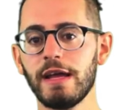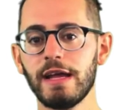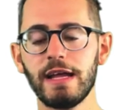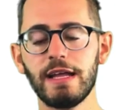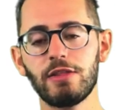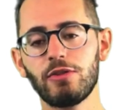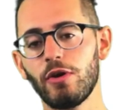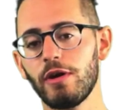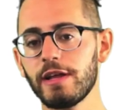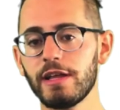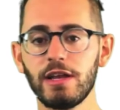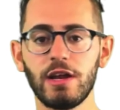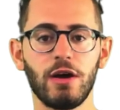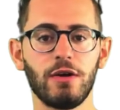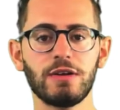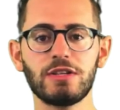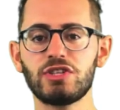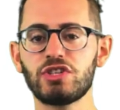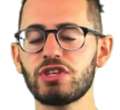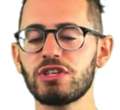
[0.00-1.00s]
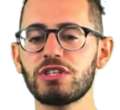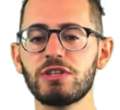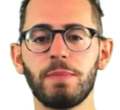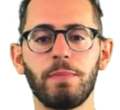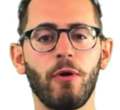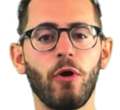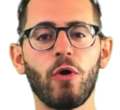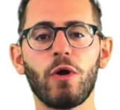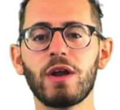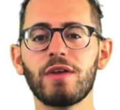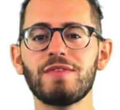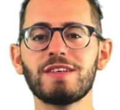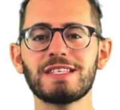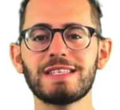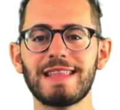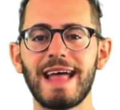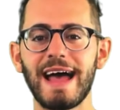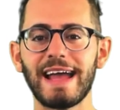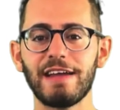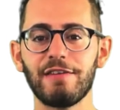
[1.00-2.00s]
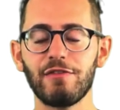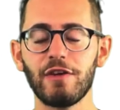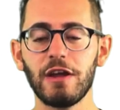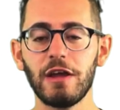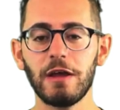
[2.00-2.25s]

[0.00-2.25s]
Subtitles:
He thought, it's just a part of his life.